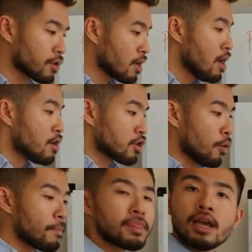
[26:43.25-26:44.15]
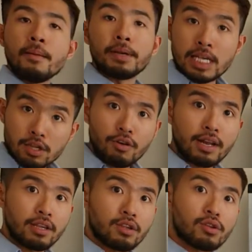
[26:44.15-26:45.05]
So please try
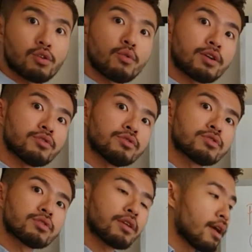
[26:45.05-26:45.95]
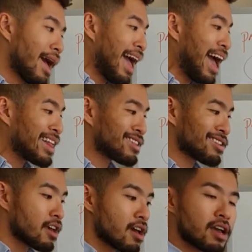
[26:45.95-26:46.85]
these two questions and
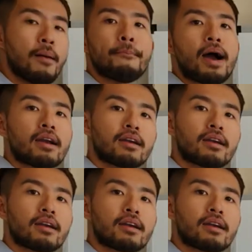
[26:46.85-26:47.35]
come back